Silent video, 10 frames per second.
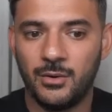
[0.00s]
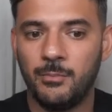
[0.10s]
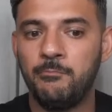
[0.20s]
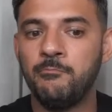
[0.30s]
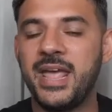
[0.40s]

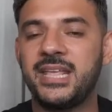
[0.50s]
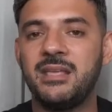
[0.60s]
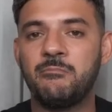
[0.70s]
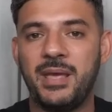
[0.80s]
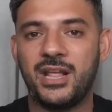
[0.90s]

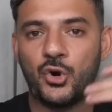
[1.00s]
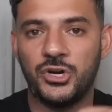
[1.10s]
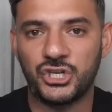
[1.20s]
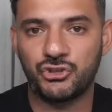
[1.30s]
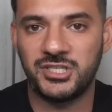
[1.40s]
Making Bitcoin
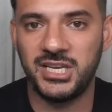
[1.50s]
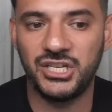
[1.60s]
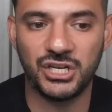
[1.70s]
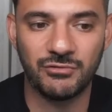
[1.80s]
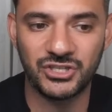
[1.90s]
a
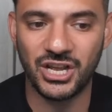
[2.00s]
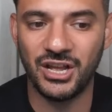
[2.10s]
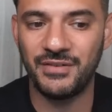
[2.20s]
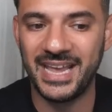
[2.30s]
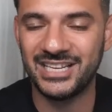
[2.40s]
strategic
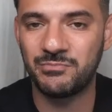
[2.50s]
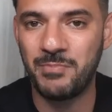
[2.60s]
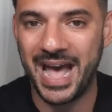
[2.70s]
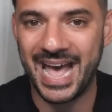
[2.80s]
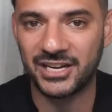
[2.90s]
reserve is
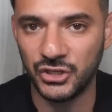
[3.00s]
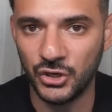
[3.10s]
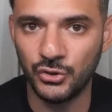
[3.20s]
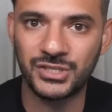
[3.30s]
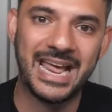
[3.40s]
bad
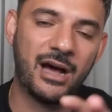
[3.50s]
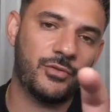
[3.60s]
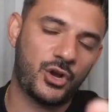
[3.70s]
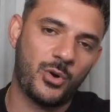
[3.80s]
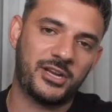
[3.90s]
news. Now, the
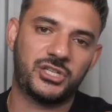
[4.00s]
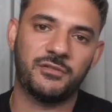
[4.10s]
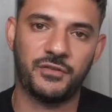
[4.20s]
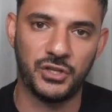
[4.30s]
question for you